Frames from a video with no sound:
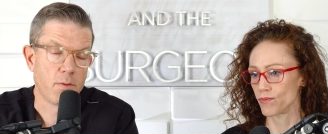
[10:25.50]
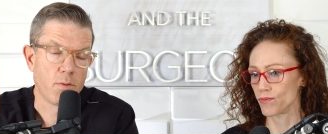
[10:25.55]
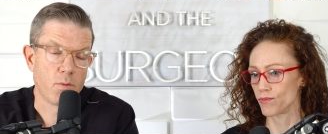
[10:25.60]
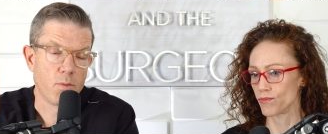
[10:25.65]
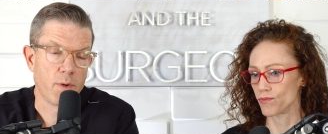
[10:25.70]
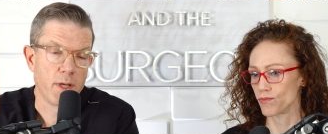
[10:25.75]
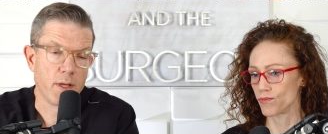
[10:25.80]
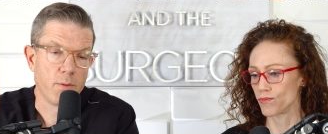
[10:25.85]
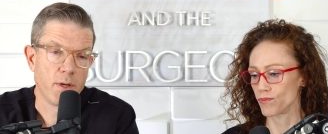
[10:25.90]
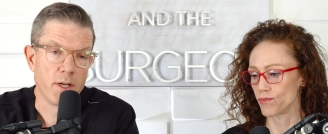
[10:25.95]

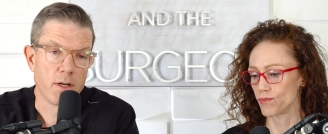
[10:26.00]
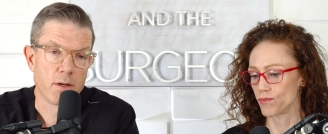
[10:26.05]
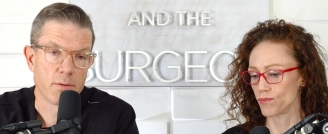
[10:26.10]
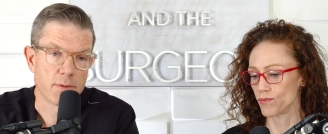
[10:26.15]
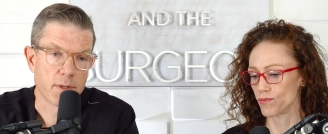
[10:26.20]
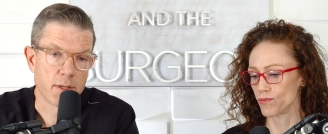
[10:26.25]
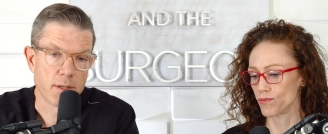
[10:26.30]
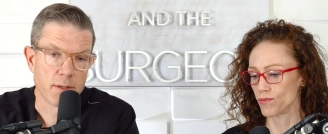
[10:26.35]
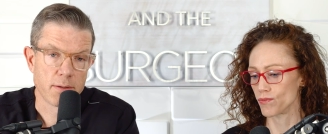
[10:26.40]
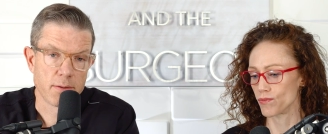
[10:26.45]
Speaker 1: we we
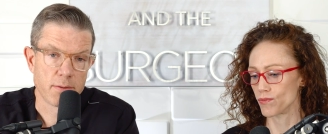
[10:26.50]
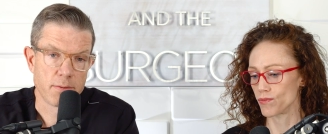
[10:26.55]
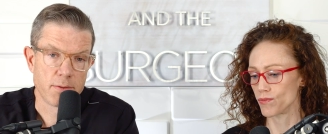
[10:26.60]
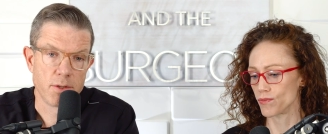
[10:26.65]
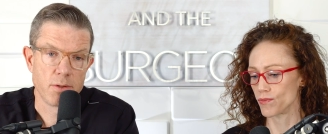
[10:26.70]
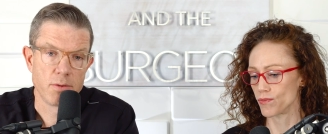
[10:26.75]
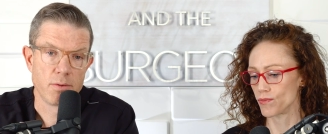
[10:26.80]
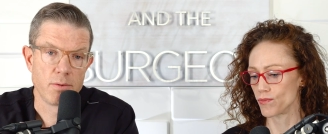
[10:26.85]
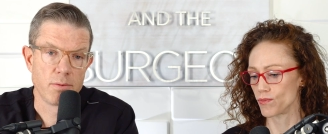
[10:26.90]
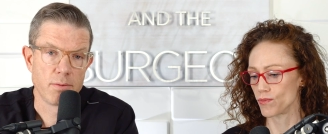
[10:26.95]
don't
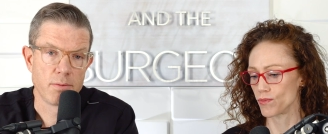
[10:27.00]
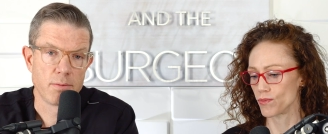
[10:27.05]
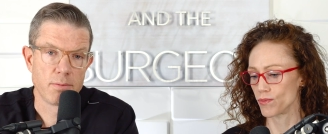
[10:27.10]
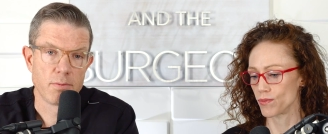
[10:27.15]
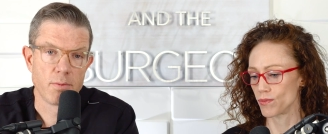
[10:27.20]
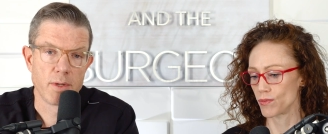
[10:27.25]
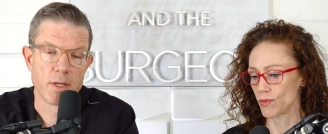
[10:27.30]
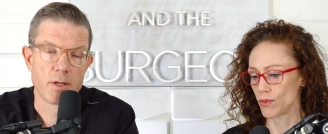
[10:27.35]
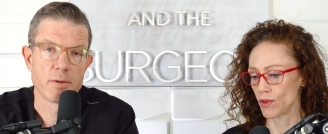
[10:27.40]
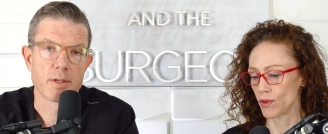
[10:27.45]
do
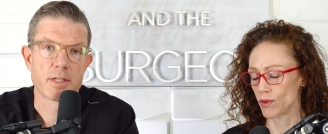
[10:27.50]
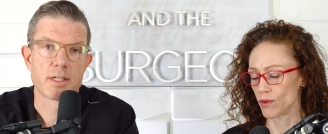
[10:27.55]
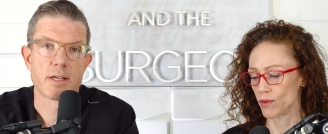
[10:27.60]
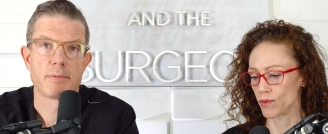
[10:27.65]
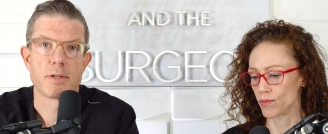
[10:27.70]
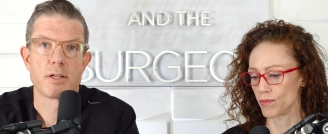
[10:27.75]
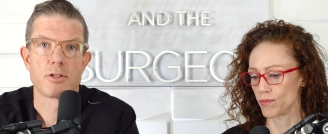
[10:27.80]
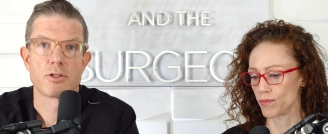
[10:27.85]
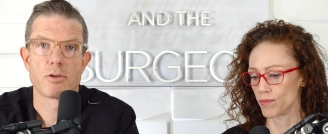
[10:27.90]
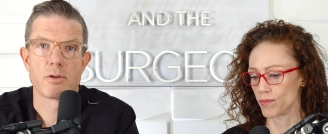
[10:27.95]
we don't
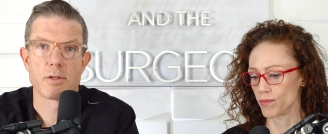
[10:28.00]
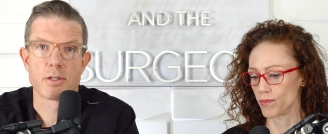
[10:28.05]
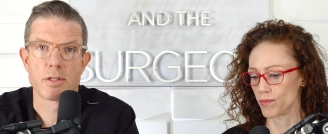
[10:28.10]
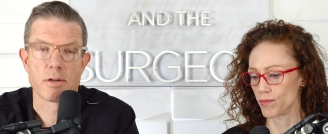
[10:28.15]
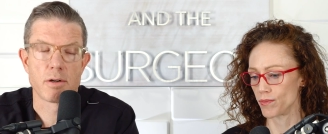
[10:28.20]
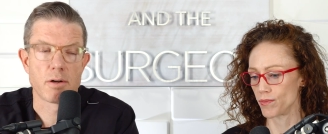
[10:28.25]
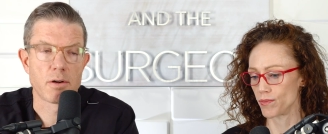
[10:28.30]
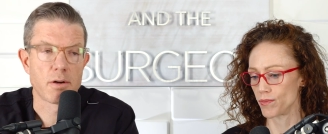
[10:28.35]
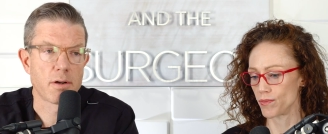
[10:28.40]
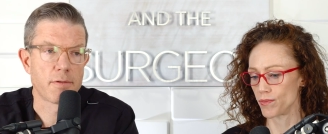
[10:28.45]
accept insurance
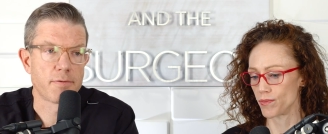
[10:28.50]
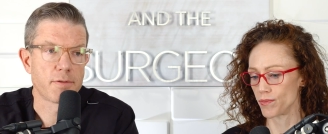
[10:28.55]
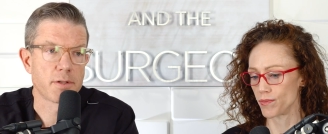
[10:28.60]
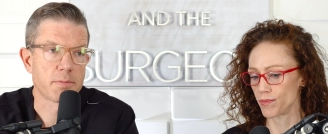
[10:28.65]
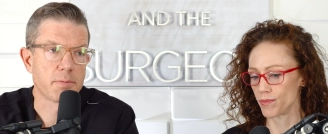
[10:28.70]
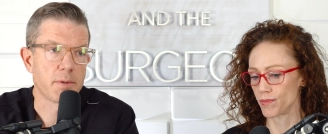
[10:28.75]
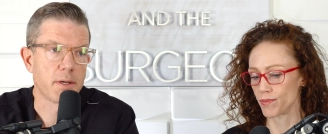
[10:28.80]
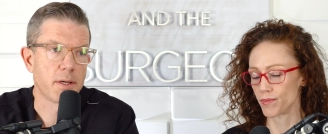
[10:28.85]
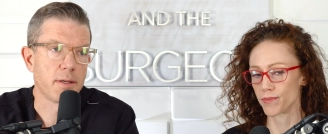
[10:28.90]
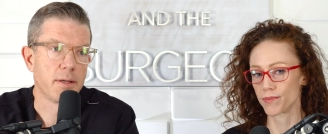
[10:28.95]
in our
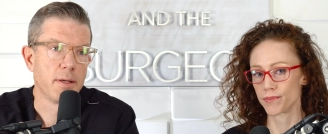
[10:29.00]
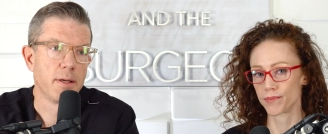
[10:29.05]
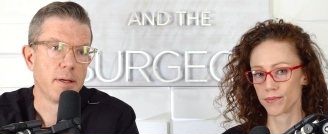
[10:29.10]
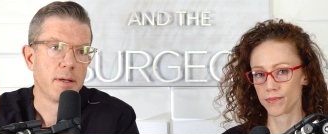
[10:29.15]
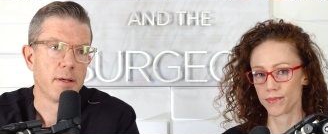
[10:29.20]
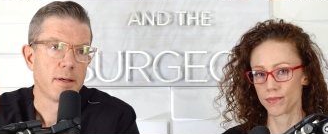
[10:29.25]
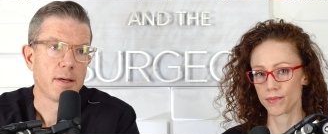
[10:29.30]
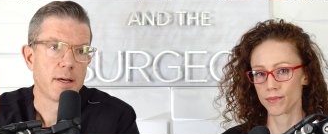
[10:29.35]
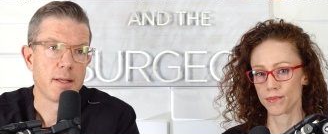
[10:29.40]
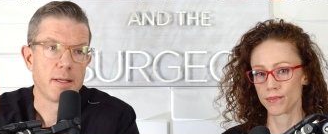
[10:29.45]
office, but
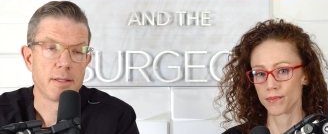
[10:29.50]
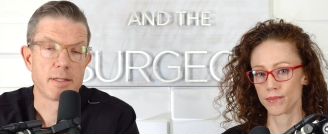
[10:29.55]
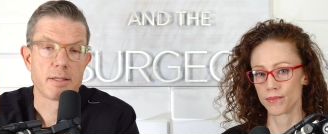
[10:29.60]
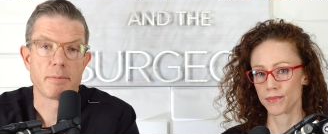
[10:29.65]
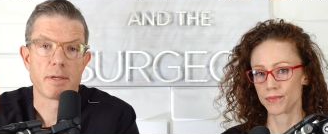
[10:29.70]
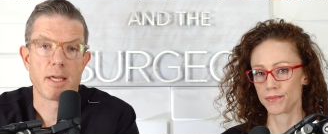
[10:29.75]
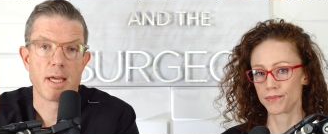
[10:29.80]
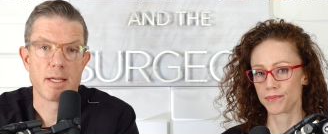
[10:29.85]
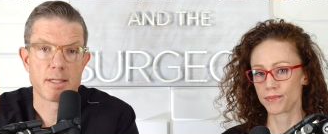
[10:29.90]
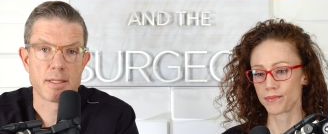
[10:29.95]
uh, in
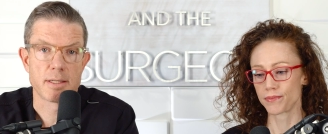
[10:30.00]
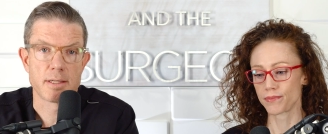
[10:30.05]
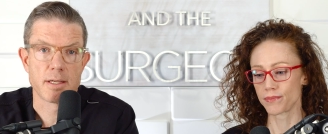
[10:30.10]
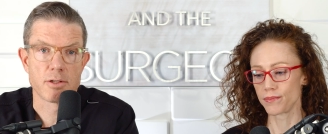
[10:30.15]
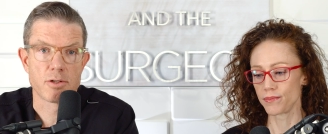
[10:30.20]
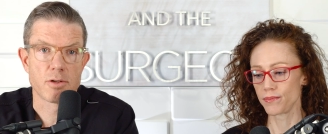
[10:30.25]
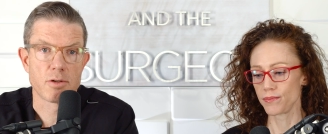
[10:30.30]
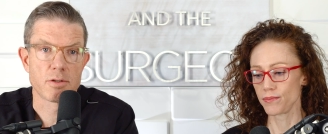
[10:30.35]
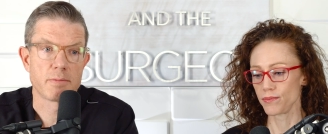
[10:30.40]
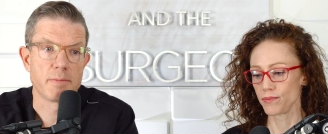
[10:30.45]
some cases,
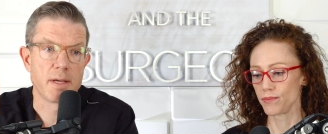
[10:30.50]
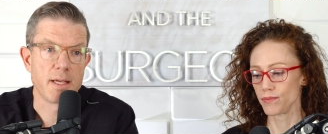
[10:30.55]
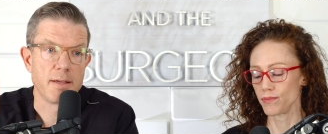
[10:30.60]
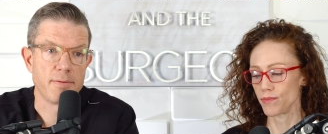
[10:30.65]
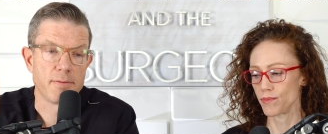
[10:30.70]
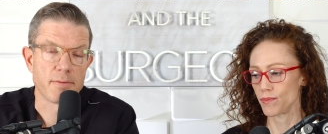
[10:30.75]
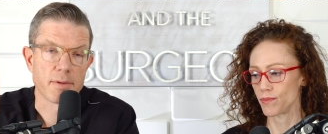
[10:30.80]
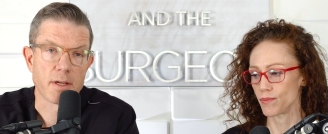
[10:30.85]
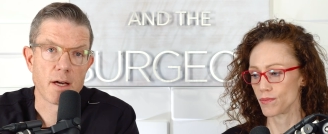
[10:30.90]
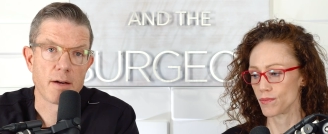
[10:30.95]
insurance may
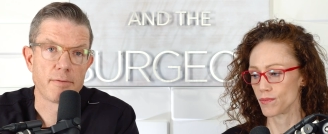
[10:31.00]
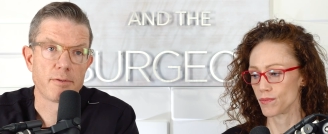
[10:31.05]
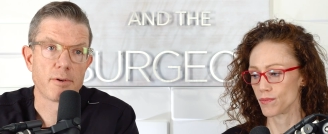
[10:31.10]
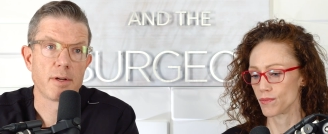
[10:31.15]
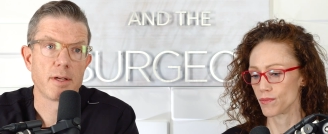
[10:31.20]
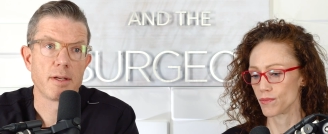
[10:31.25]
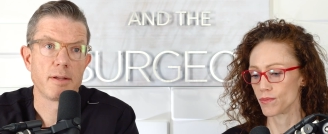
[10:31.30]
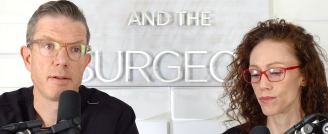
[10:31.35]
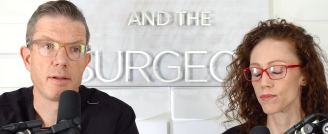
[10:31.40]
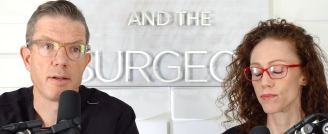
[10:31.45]
even
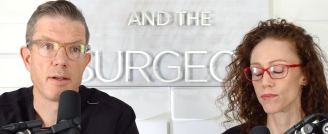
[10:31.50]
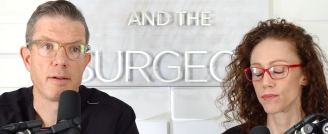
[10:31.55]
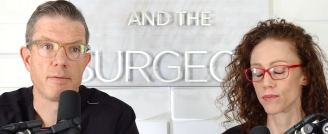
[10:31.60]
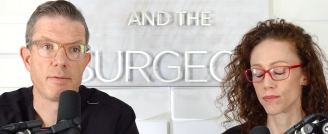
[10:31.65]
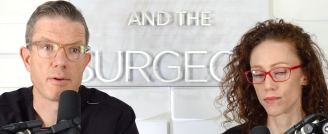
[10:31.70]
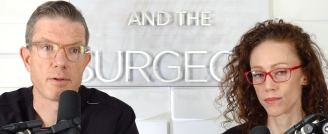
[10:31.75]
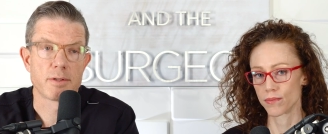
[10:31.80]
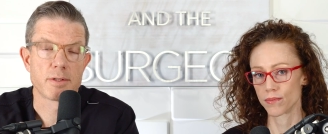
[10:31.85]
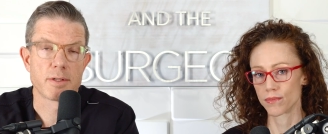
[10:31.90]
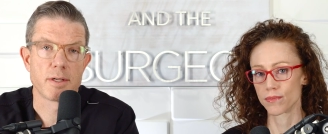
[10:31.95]
cover it if
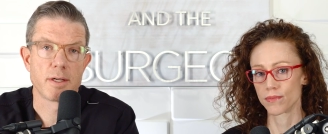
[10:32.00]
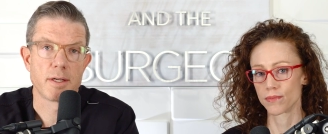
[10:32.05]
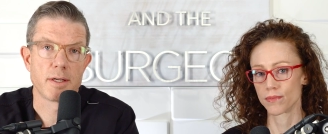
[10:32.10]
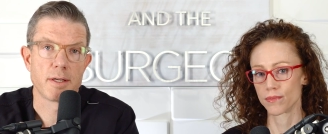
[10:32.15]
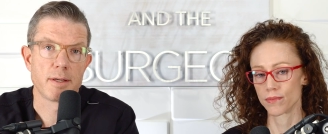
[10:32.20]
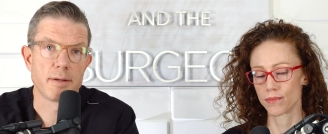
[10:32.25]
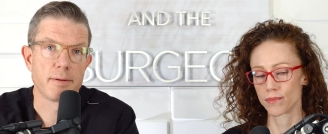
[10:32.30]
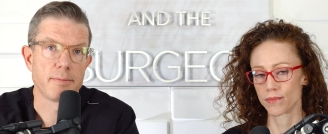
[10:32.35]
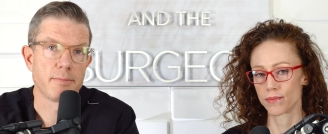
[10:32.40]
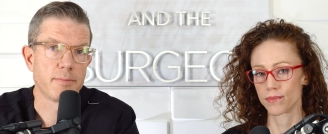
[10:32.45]
there's
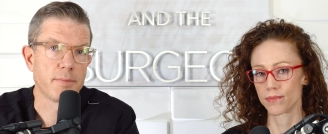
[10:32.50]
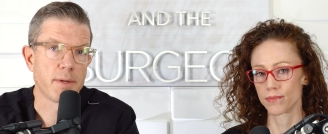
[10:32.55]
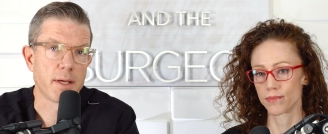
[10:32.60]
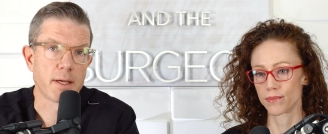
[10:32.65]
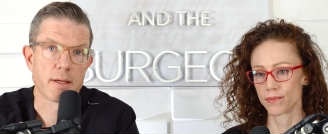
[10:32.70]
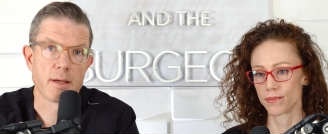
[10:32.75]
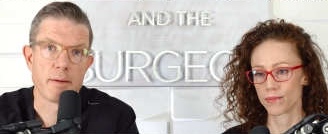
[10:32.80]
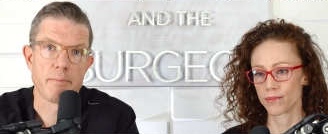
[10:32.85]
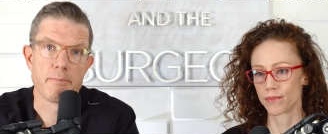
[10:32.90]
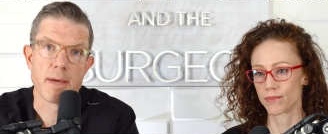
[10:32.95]
a
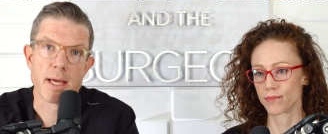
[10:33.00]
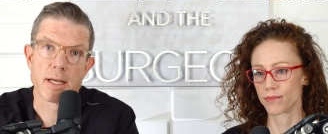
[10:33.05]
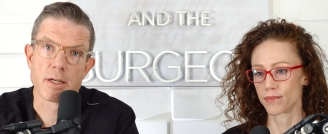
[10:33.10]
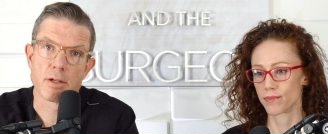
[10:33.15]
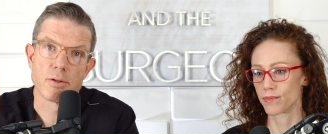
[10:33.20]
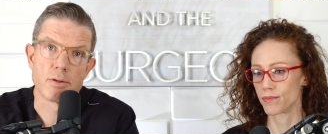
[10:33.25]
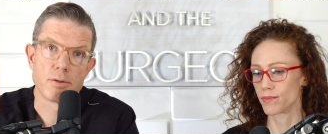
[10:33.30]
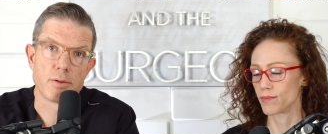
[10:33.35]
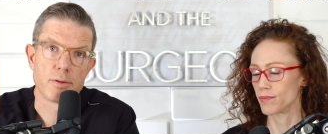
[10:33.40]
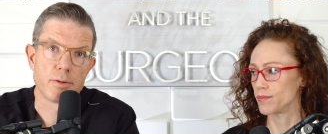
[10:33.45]
like a
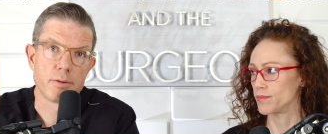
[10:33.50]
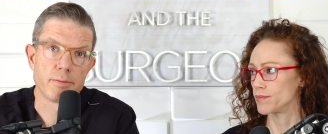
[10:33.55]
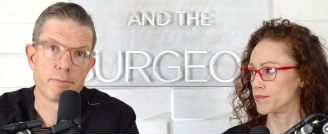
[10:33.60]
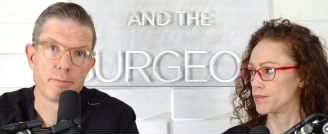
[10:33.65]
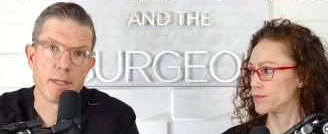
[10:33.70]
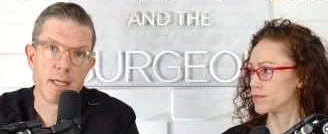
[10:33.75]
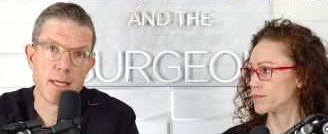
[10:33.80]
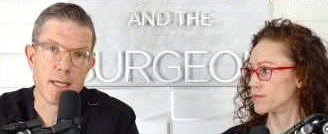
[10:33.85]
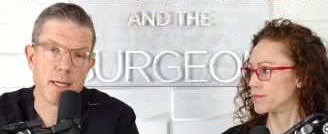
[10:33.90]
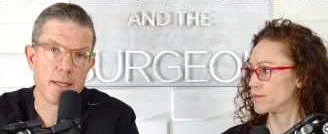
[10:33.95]
medical
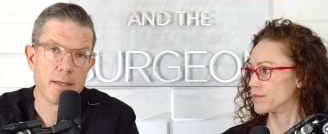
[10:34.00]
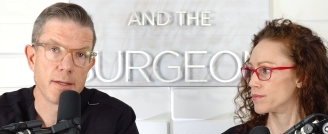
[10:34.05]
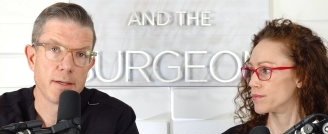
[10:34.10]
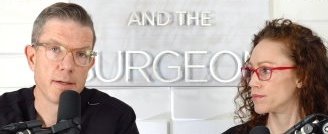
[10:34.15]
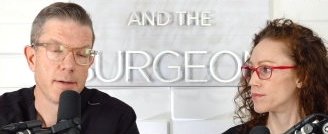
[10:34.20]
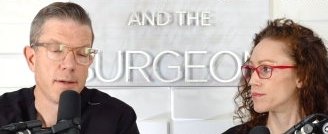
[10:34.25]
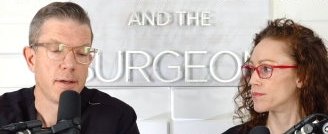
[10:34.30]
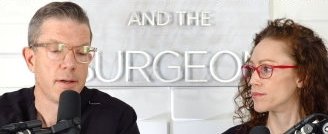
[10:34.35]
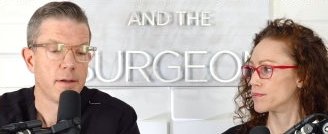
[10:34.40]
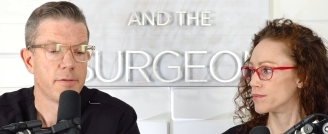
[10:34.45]
need
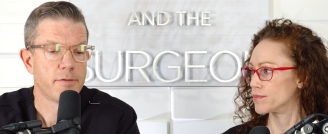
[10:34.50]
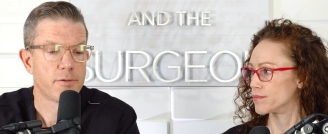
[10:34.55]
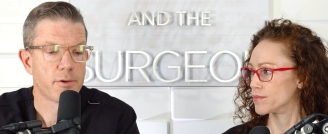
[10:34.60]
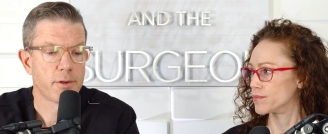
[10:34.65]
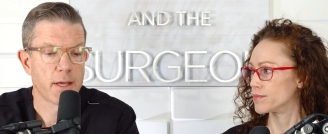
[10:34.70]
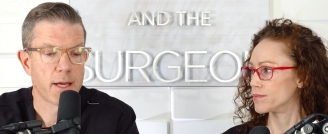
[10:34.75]
for